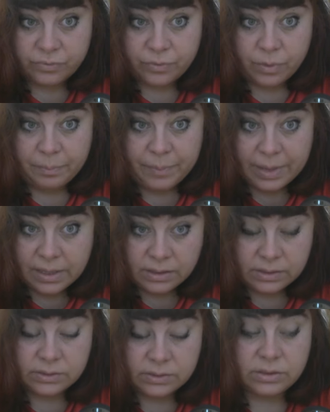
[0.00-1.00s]
from
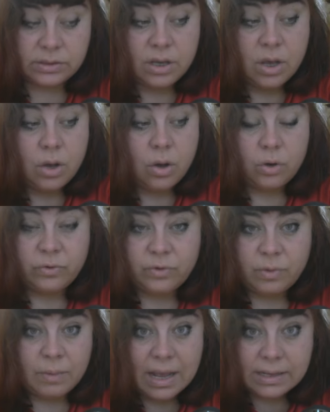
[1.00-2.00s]
parents or
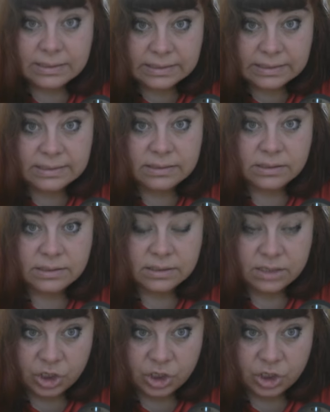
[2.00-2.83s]
from ancestors.